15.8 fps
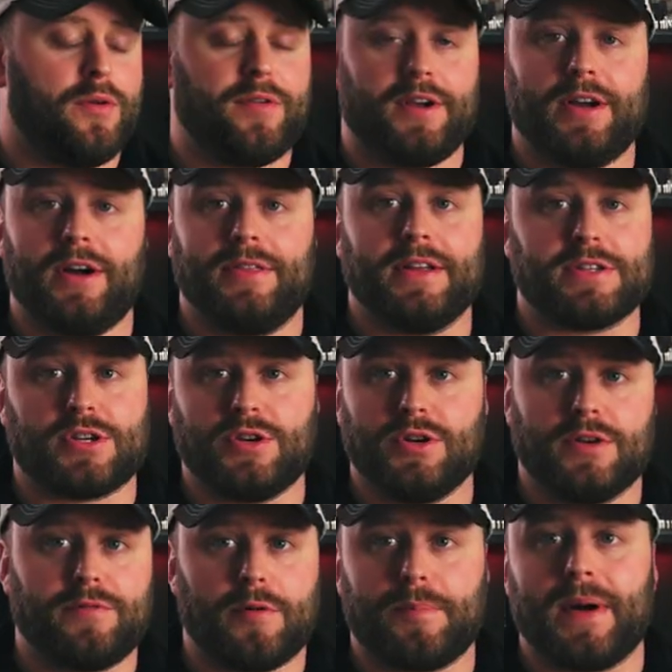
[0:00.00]
of a gun that's
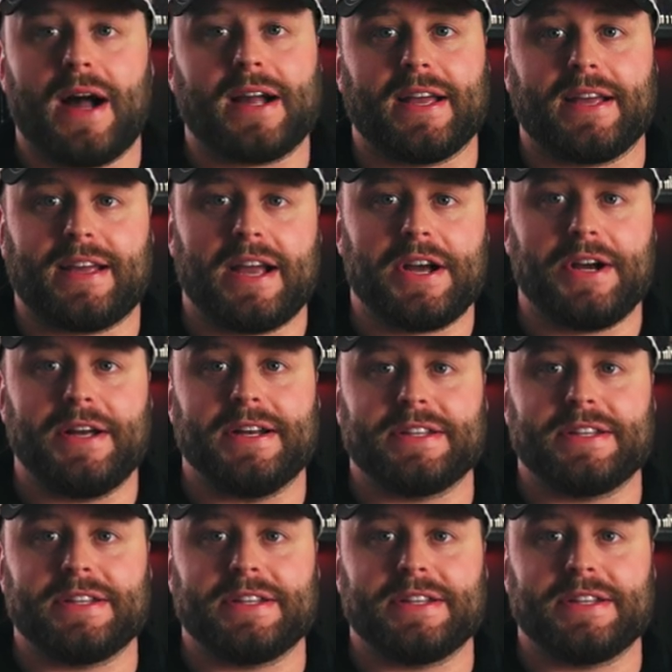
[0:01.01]
good for pocket carrying.